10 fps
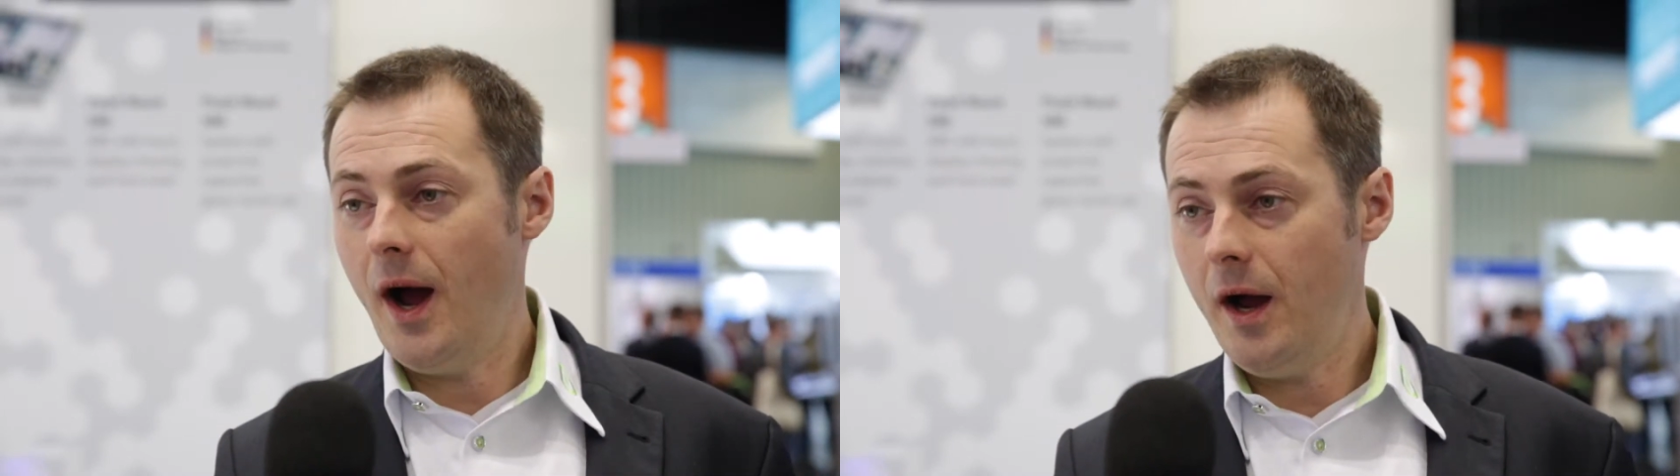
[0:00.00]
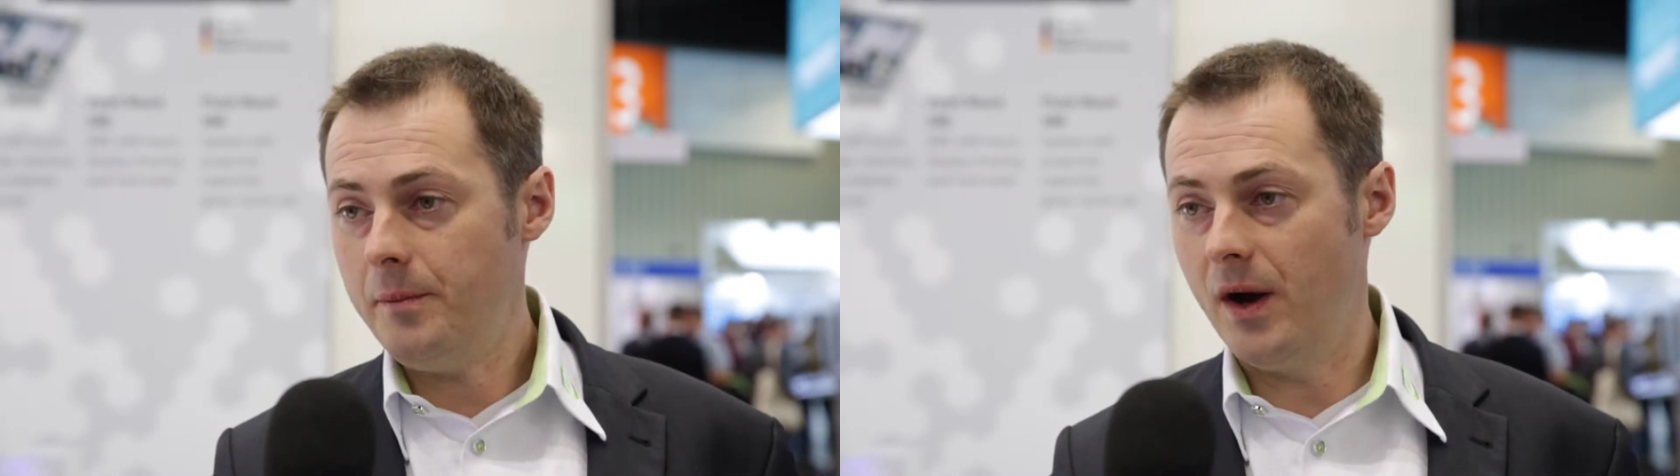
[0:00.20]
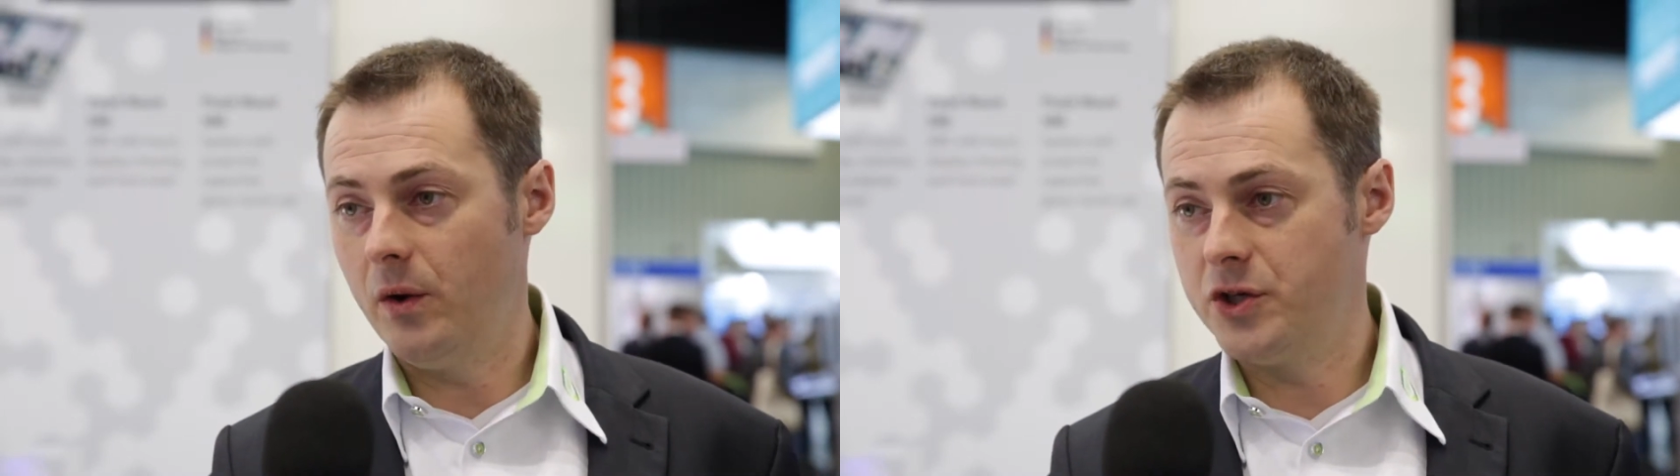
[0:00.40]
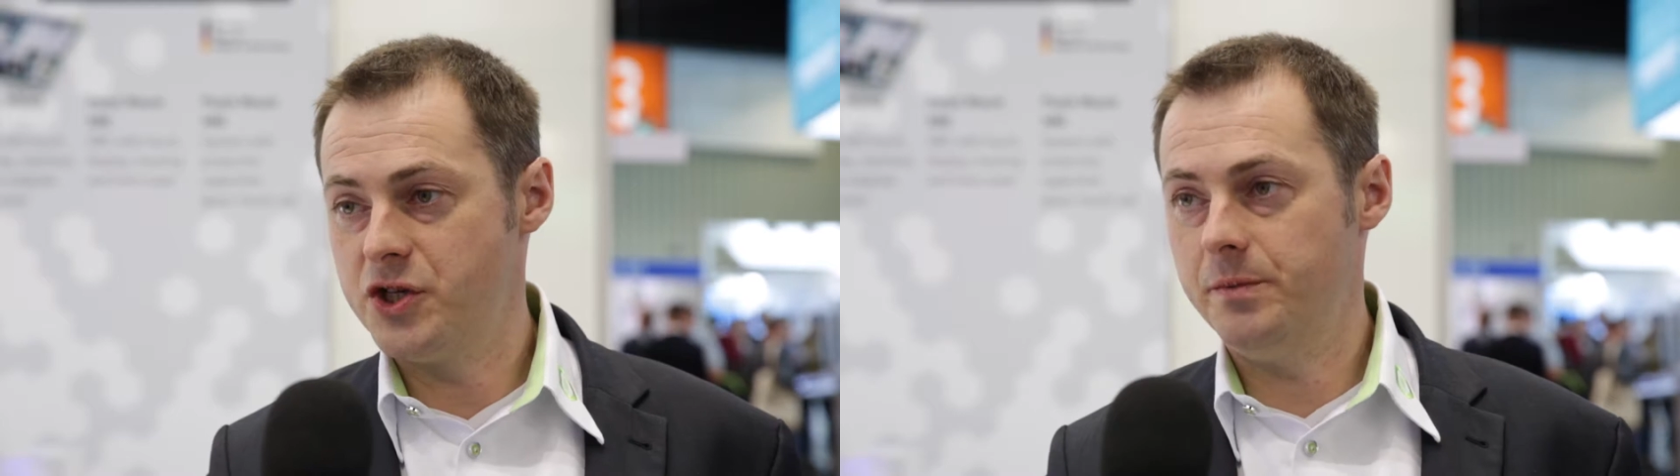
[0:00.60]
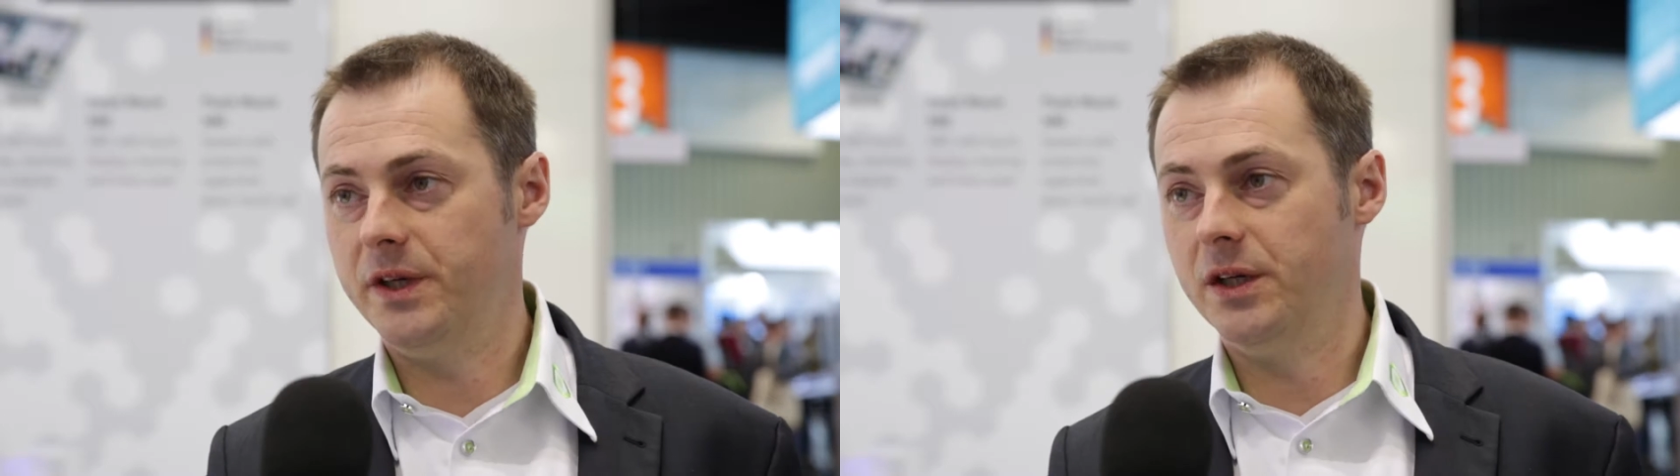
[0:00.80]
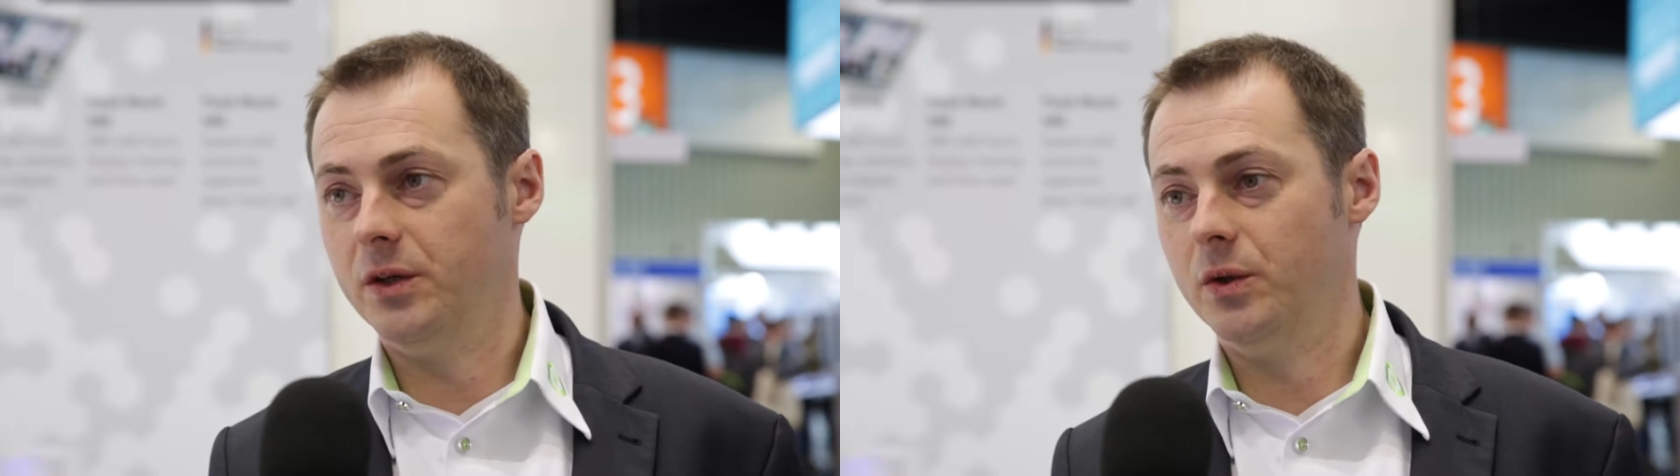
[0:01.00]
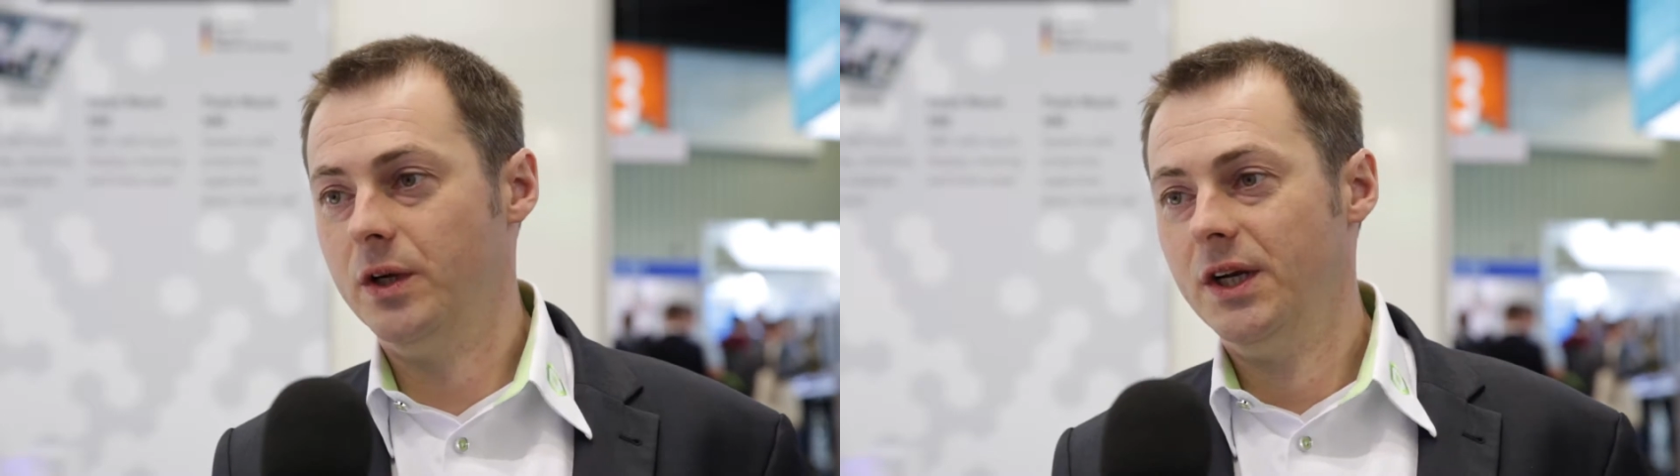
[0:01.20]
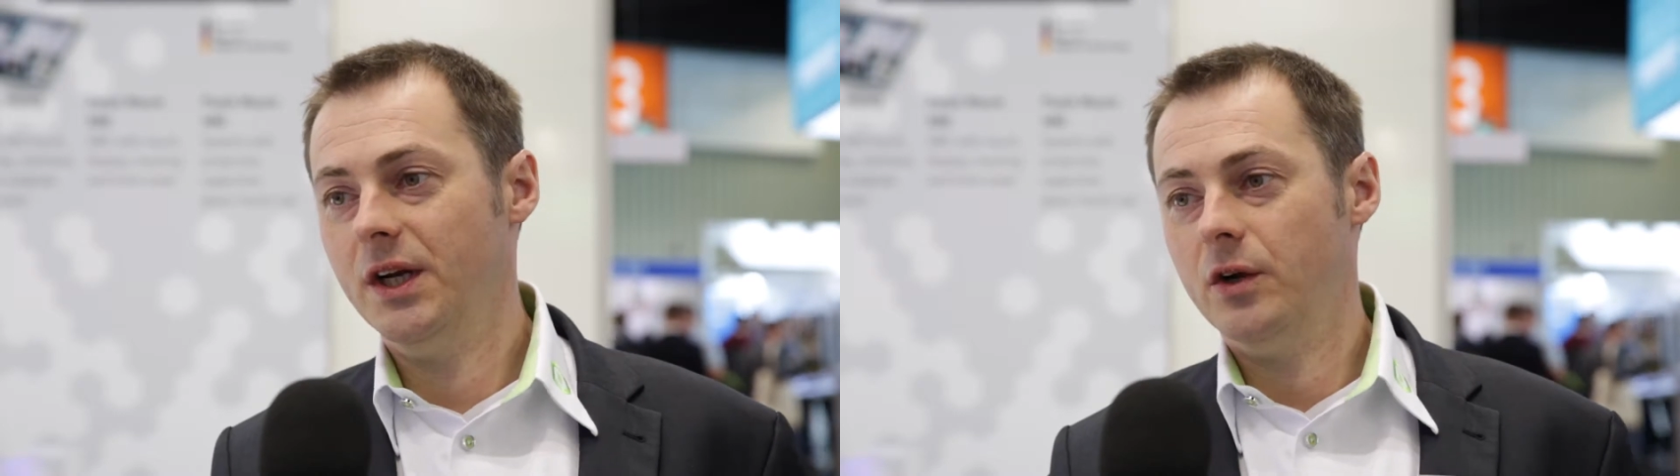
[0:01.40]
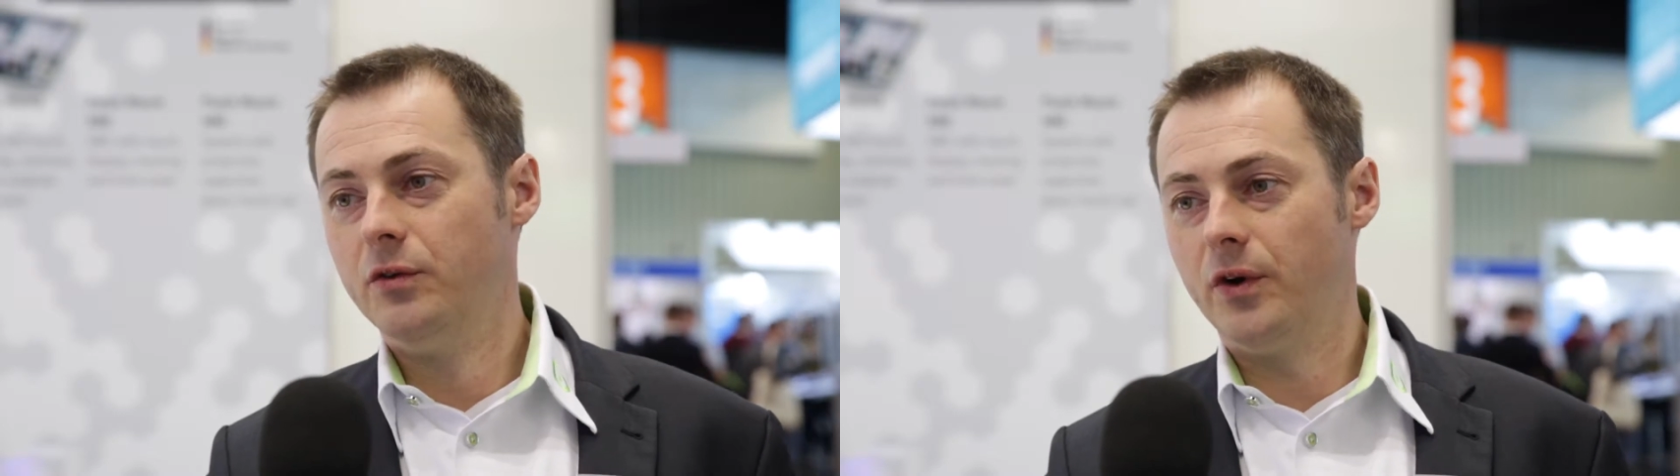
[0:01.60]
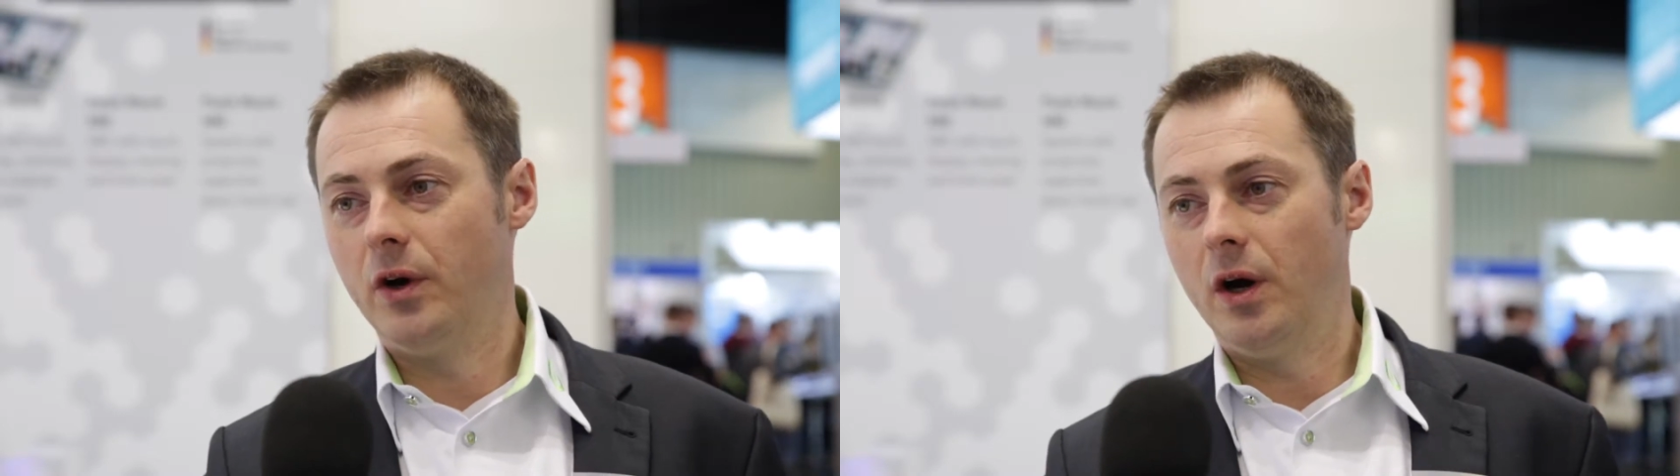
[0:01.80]
high power GPU
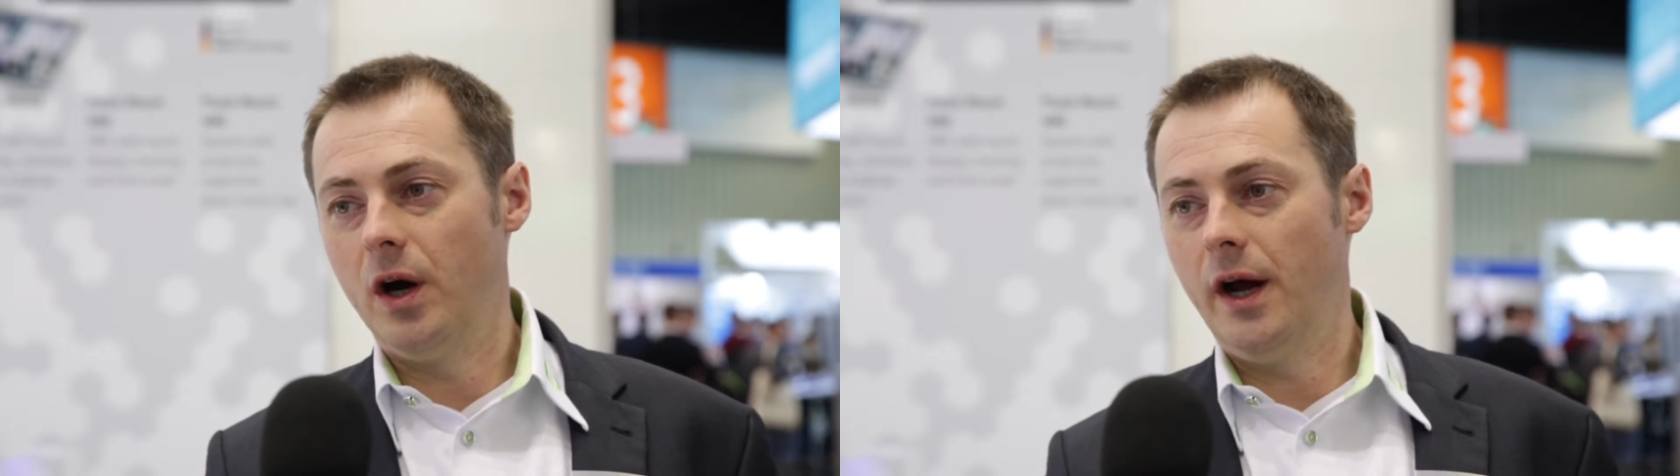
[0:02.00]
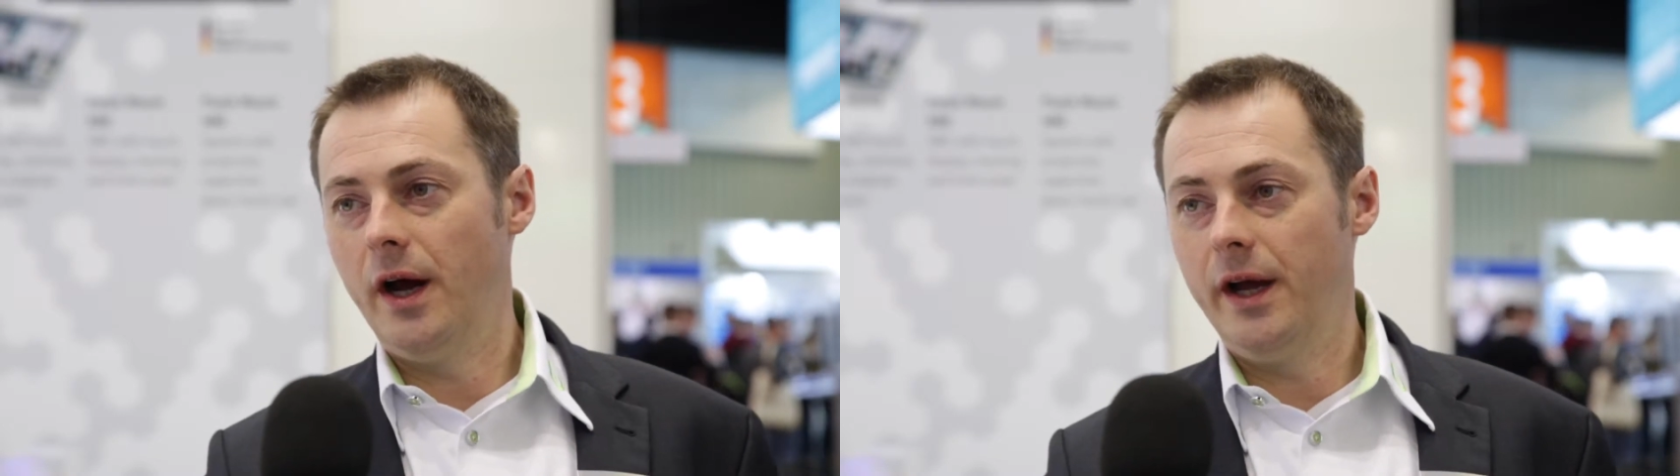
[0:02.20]
for